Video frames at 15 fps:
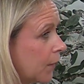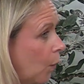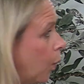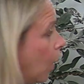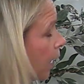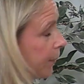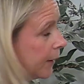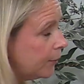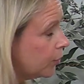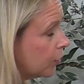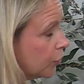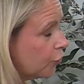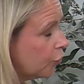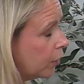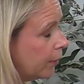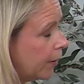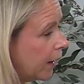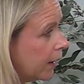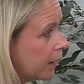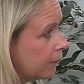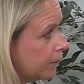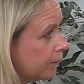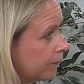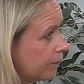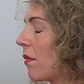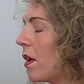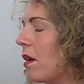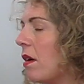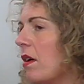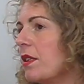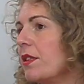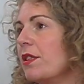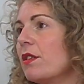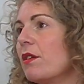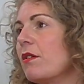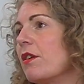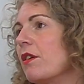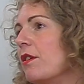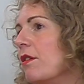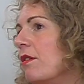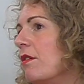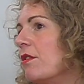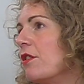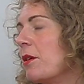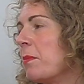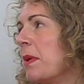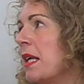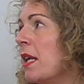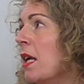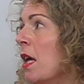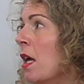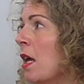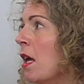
Why are people not talking about it? Oh, it's so huge. I mean,